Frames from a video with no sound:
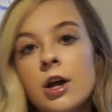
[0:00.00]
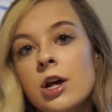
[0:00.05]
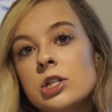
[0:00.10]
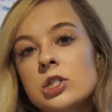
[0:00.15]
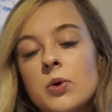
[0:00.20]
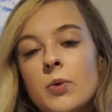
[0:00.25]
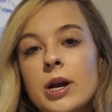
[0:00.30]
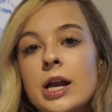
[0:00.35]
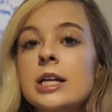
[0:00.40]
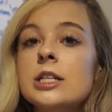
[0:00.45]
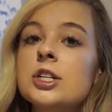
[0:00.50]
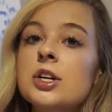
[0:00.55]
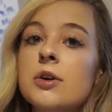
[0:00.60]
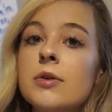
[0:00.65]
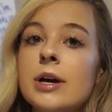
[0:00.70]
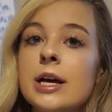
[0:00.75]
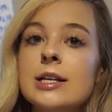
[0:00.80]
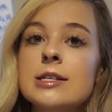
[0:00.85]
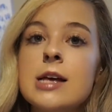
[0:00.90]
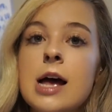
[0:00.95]
So what I do
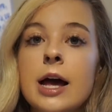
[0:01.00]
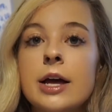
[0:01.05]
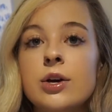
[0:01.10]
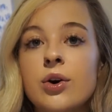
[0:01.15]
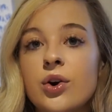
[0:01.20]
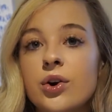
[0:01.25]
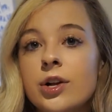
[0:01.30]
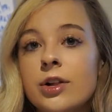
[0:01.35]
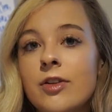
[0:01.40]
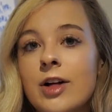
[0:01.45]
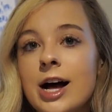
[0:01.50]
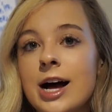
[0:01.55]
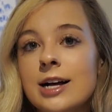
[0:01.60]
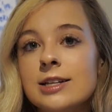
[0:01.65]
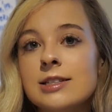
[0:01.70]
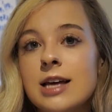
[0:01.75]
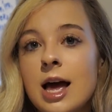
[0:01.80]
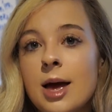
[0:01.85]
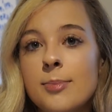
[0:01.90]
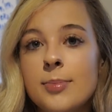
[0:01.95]
is I go to
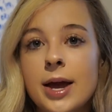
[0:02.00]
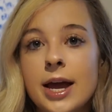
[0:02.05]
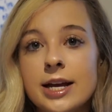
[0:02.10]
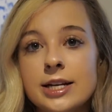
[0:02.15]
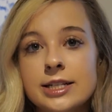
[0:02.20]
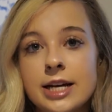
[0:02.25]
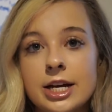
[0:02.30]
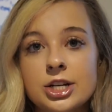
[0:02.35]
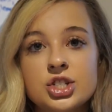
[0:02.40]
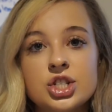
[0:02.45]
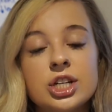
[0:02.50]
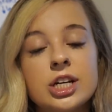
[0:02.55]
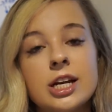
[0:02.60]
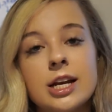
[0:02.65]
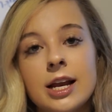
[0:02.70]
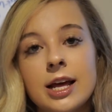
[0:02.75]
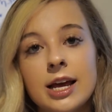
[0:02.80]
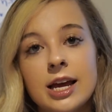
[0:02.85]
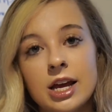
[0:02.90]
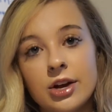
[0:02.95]
class, I pay attention,
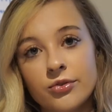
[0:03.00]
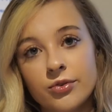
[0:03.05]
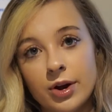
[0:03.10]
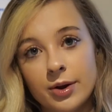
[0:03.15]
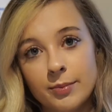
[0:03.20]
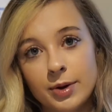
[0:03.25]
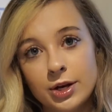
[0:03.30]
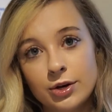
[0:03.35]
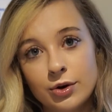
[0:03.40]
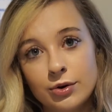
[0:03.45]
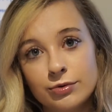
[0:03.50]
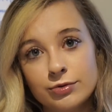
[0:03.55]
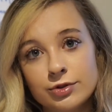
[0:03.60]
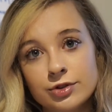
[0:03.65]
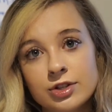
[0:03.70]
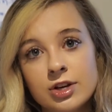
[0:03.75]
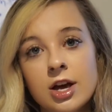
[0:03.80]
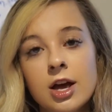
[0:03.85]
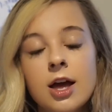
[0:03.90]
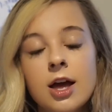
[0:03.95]
and I handwrite my notes.